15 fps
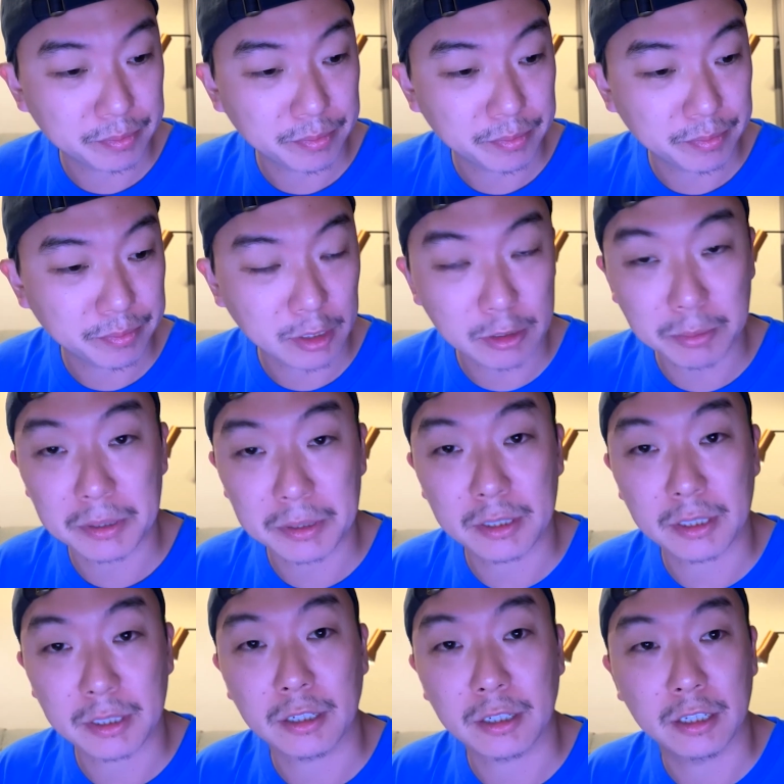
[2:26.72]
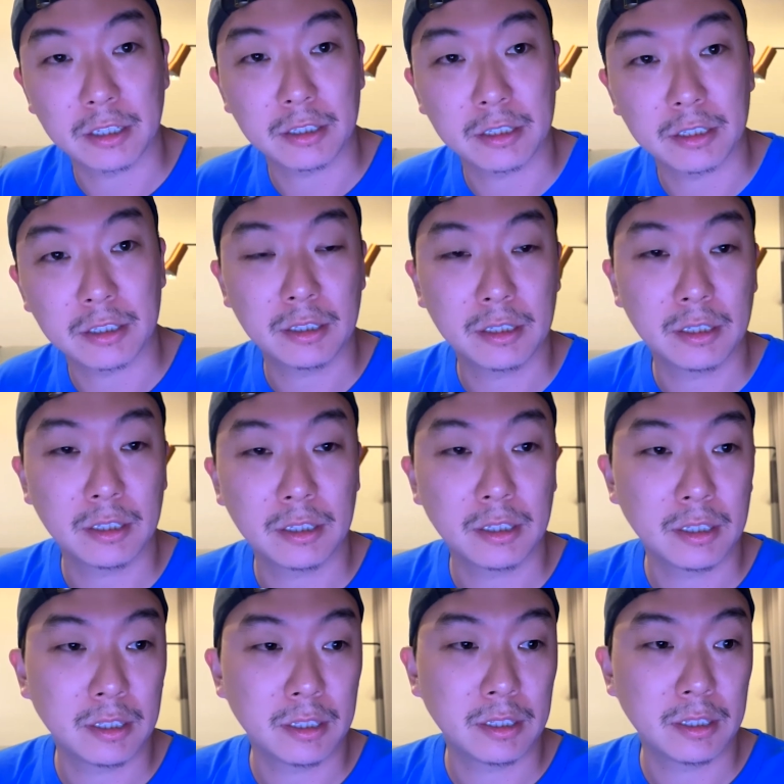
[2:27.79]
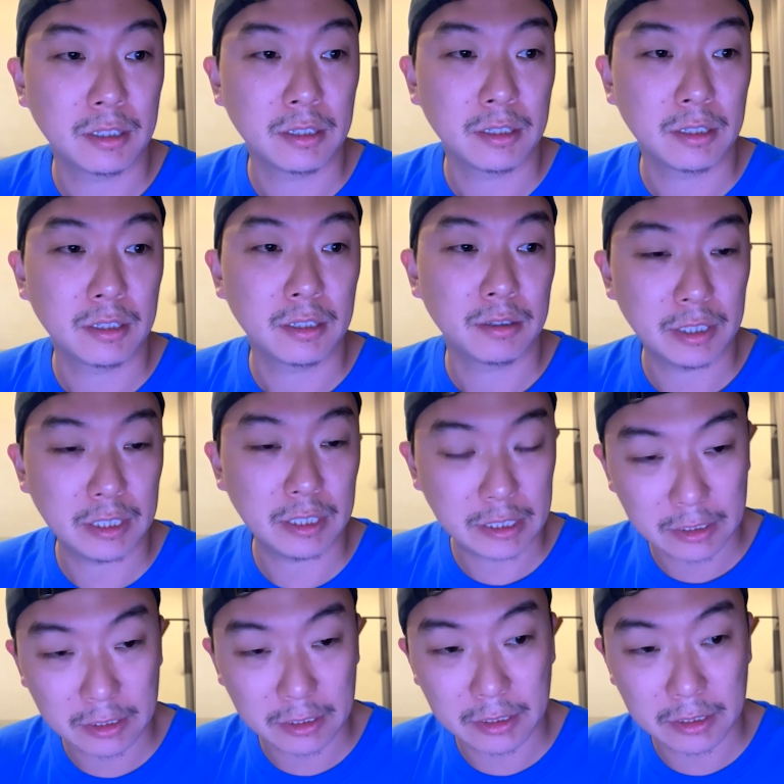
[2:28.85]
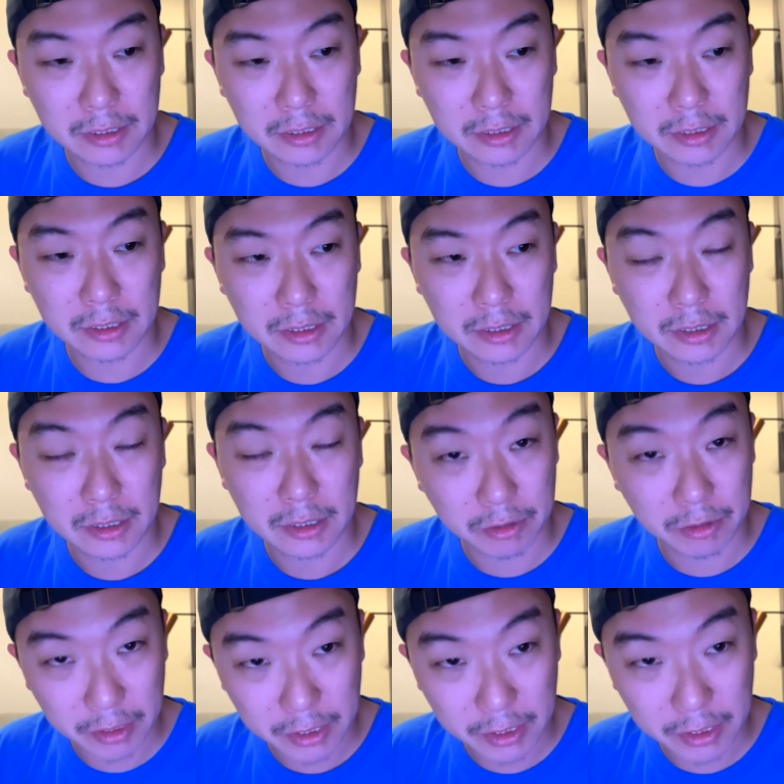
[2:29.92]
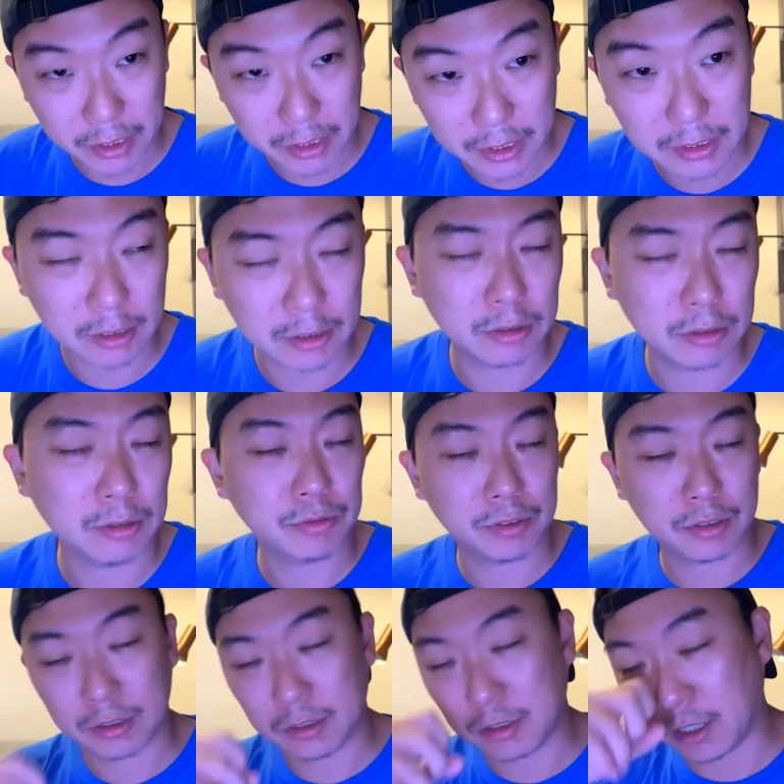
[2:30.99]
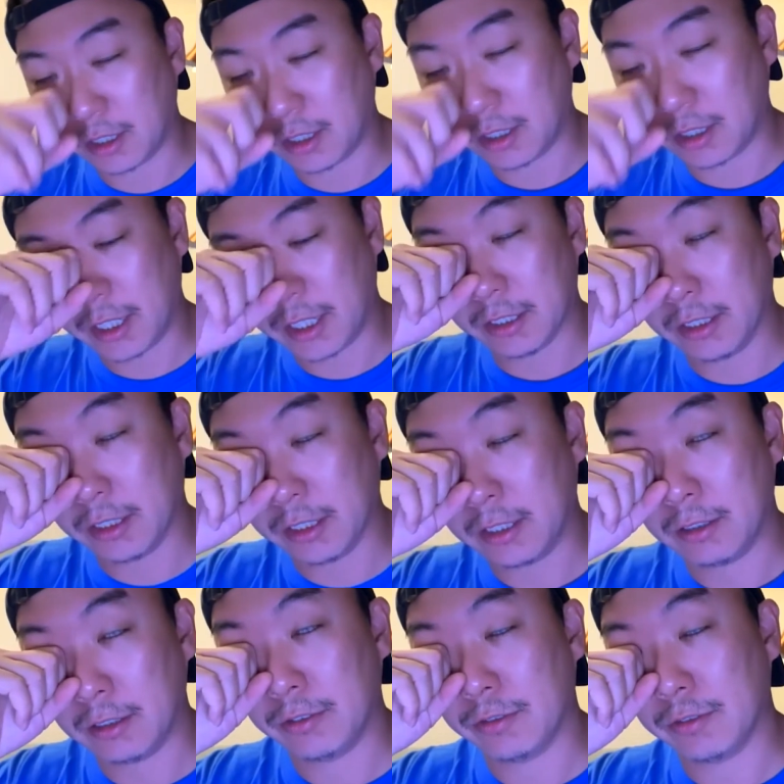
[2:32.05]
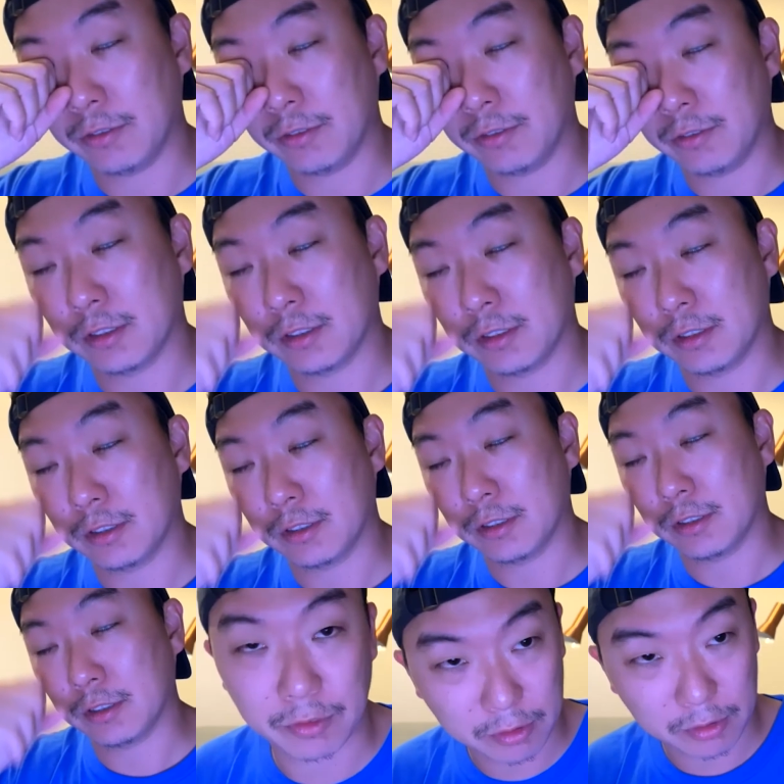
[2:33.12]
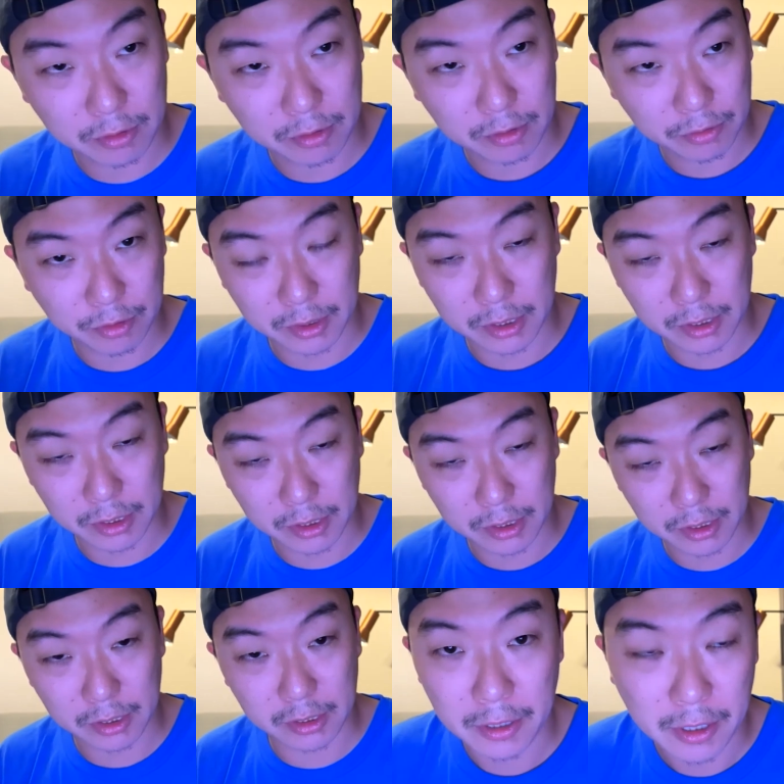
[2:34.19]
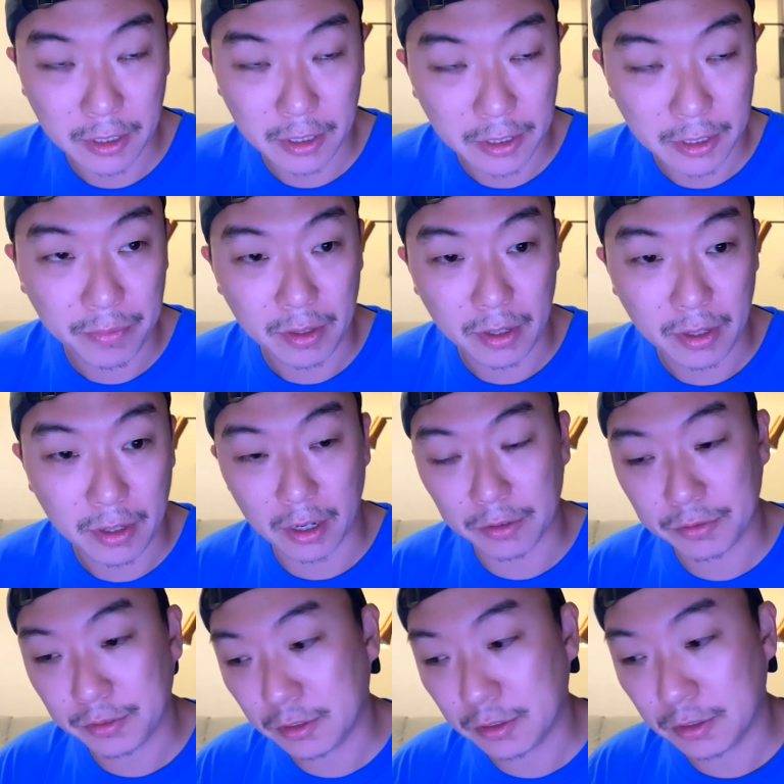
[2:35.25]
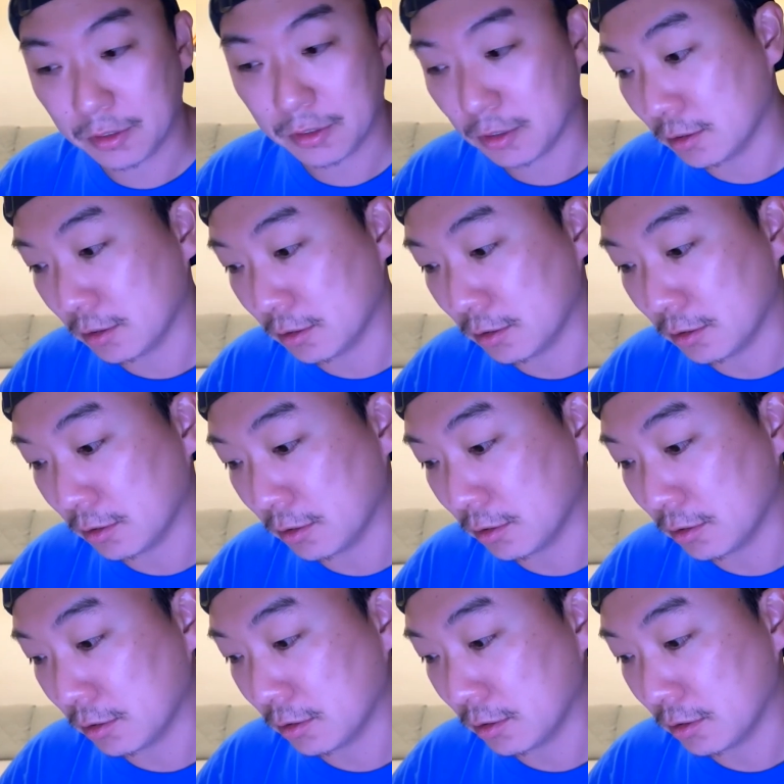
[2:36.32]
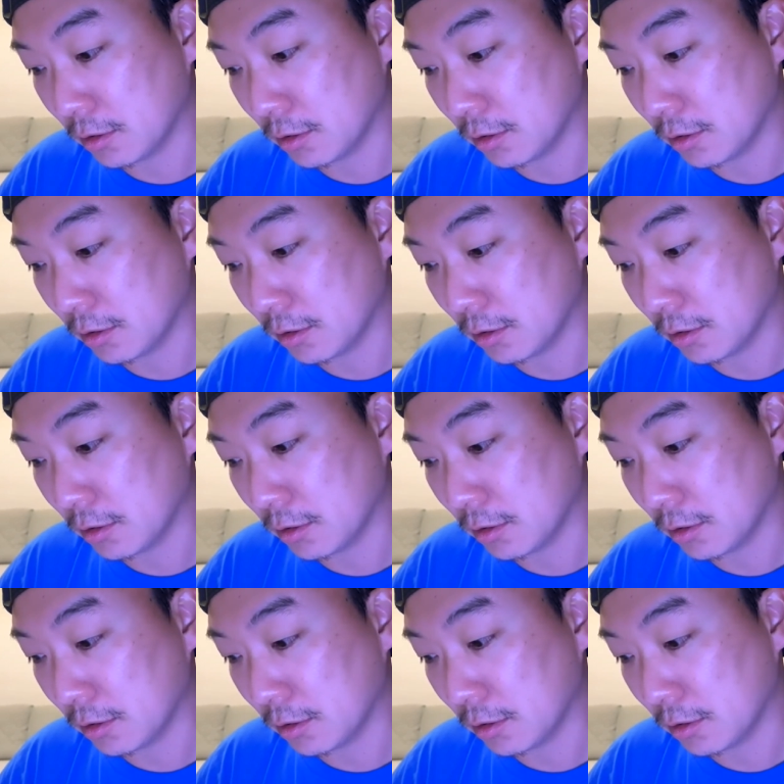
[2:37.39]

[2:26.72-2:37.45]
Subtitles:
100% clear, feeling great. I do feel tired, and I don't know if it's from the after